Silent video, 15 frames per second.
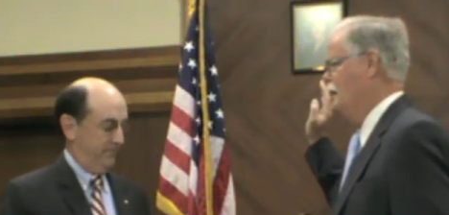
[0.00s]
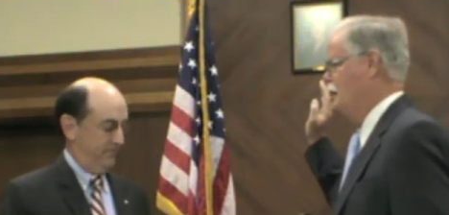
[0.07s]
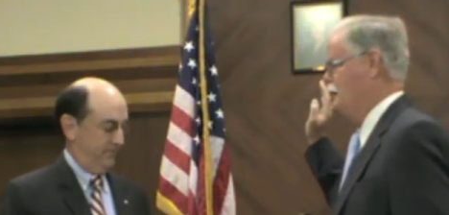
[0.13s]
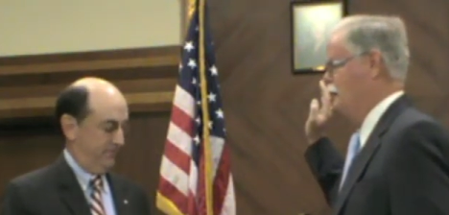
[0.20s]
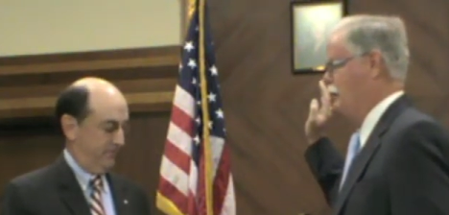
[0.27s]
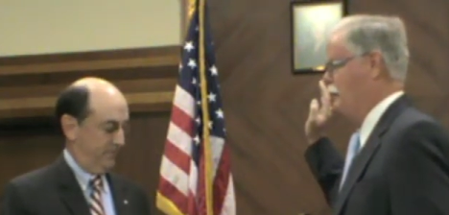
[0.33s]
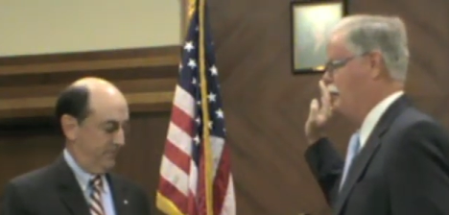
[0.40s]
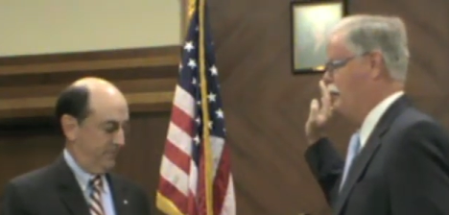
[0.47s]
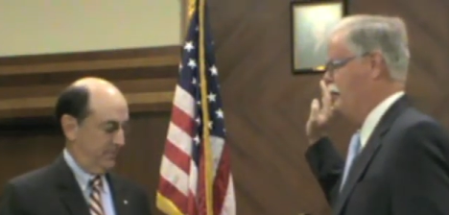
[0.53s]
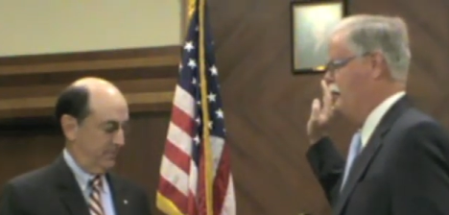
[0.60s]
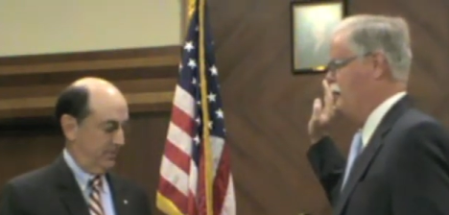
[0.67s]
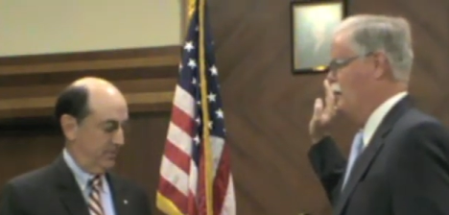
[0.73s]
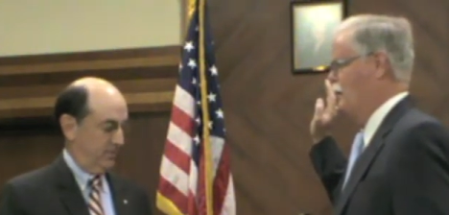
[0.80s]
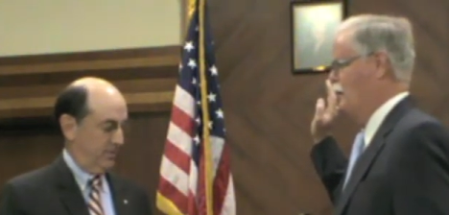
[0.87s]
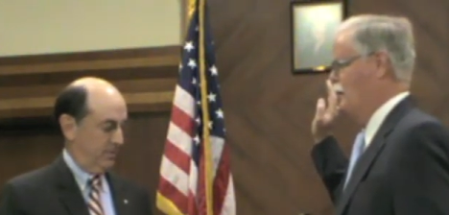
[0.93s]
Speaker 1: Contributed
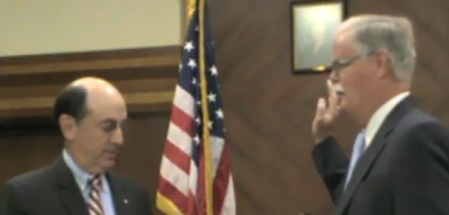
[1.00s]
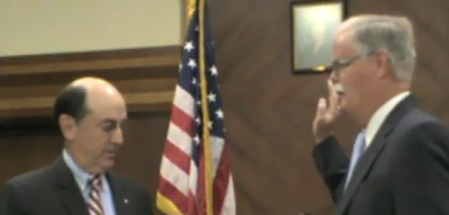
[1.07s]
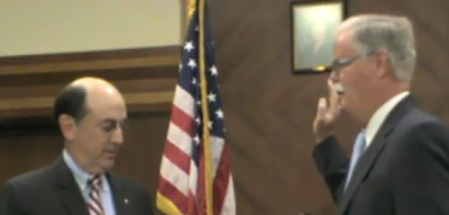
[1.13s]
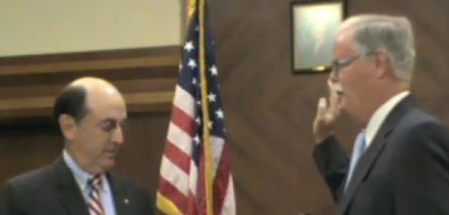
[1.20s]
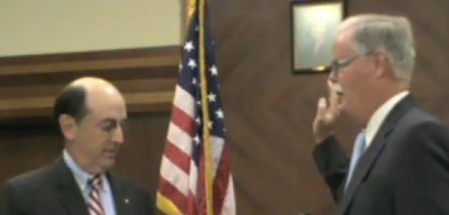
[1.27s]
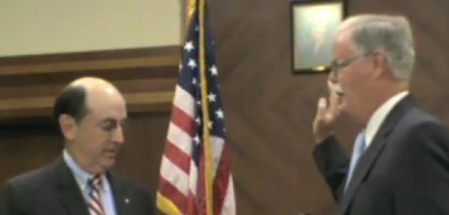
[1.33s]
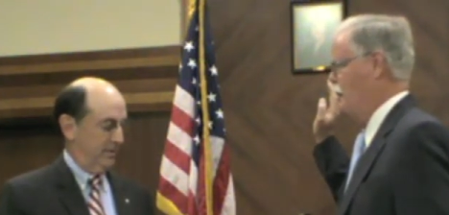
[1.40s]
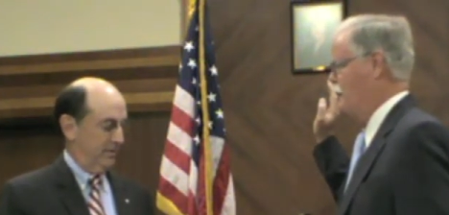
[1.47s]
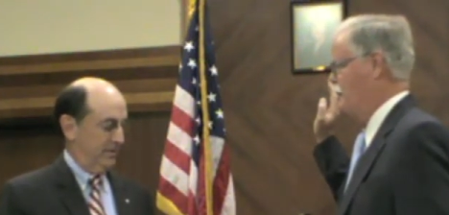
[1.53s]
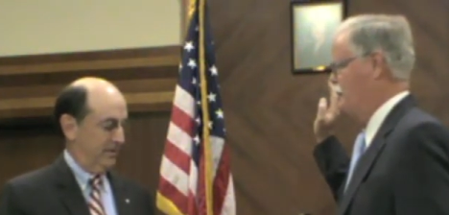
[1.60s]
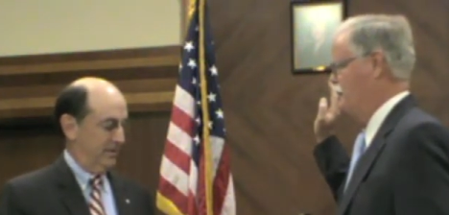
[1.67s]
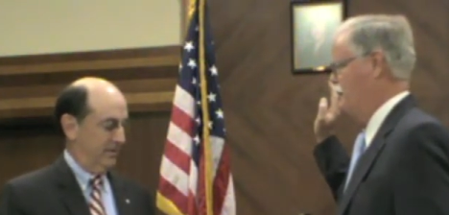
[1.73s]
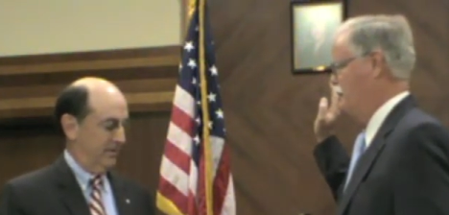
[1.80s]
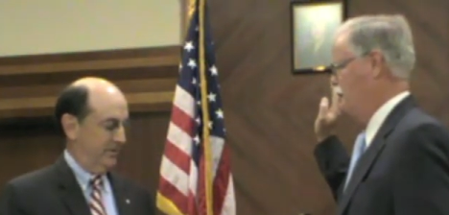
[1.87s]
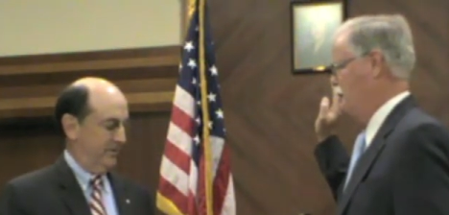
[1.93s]
or
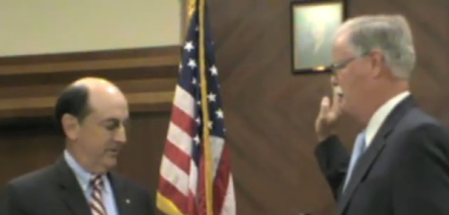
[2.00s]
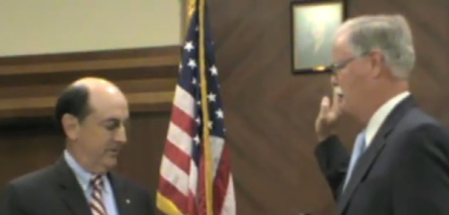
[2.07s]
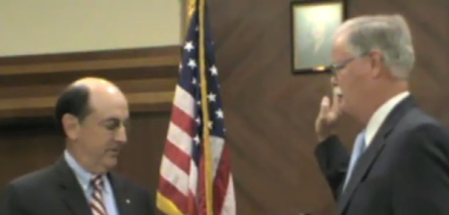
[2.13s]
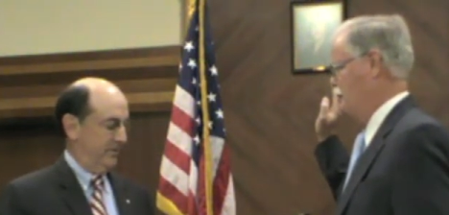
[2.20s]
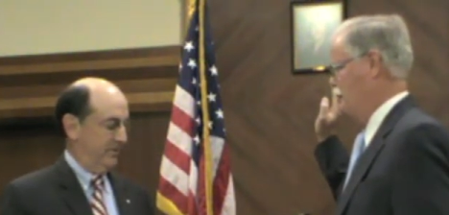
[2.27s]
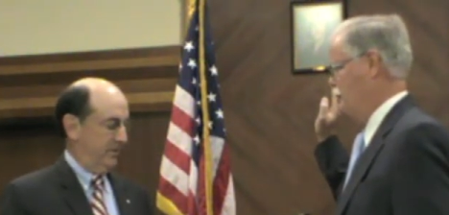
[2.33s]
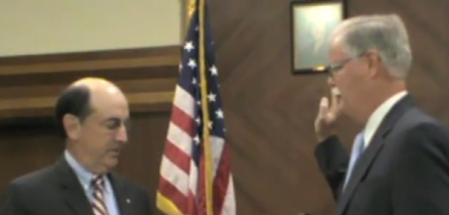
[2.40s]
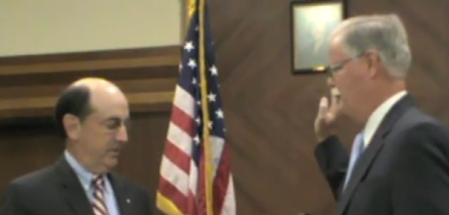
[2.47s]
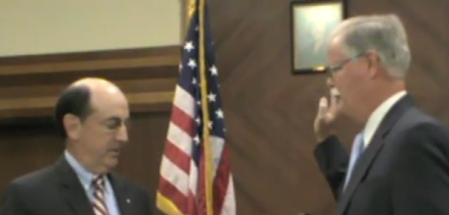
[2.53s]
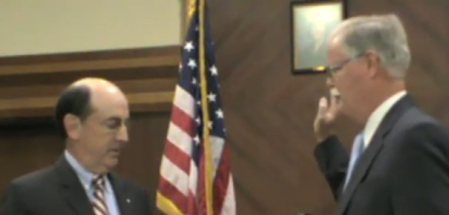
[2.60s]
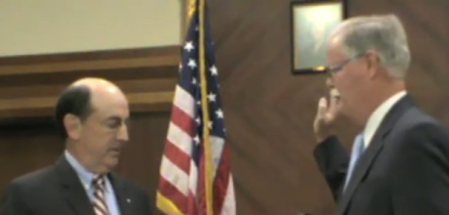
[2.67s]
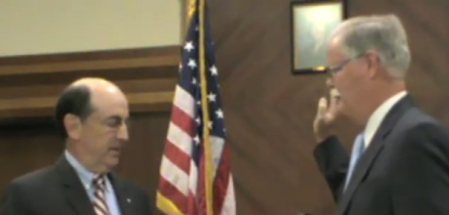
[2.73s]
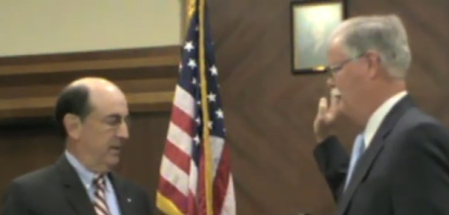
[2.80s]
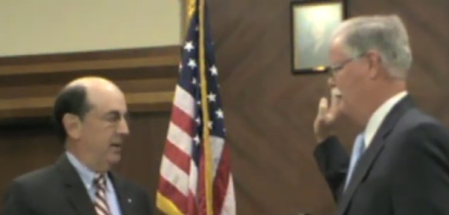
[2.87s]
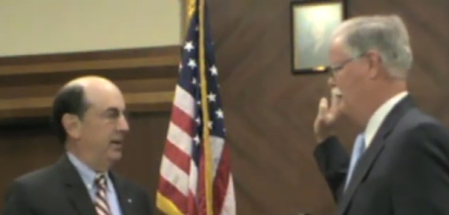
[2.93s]
promised to contribute
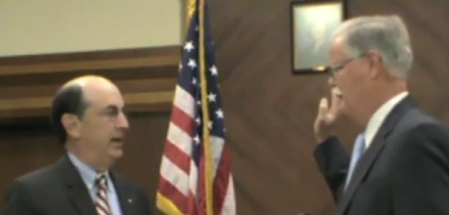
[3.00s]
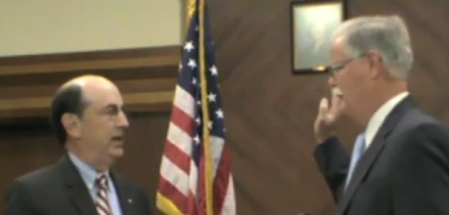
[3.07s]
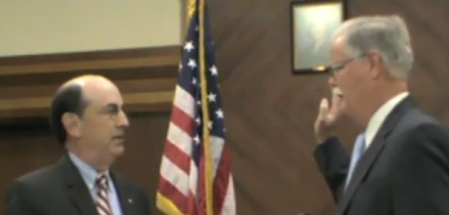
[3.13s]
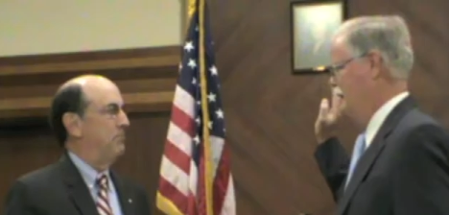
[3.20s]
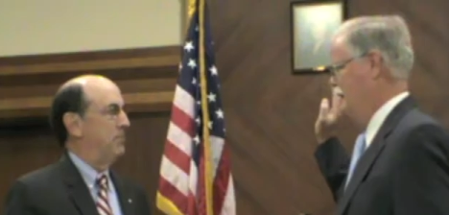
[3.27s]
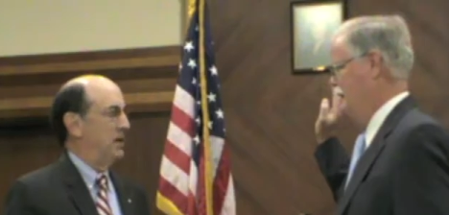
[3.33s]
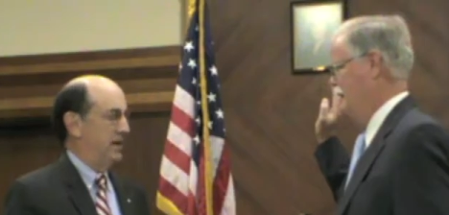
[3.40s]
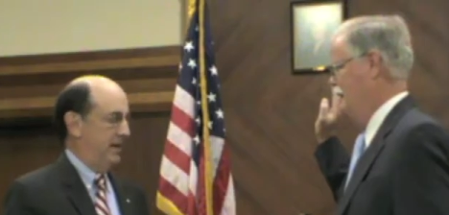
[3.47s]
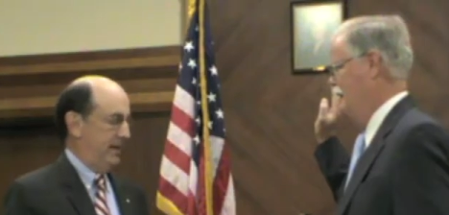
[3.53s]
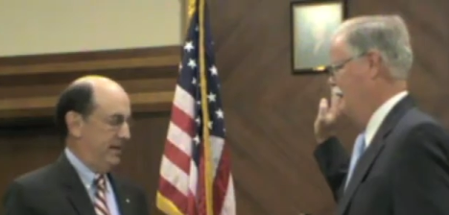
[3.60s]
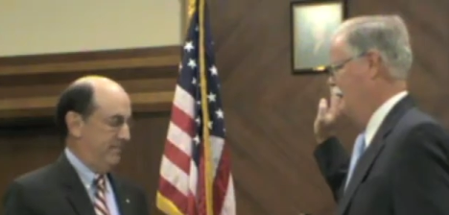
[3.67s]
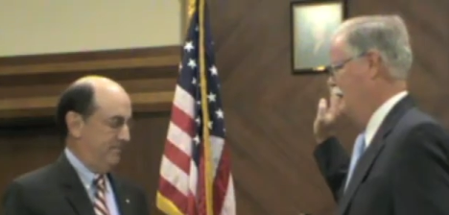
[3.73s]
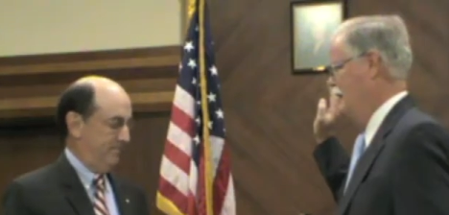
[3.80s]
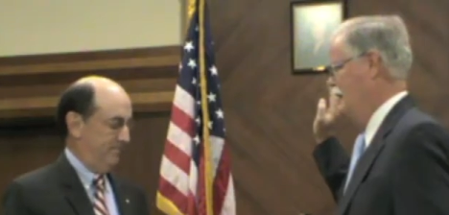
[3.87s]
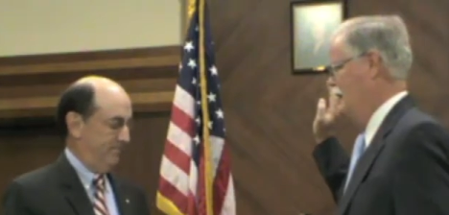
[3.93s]
Any
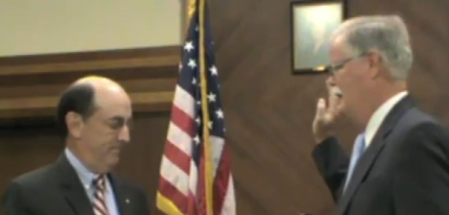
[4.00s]
money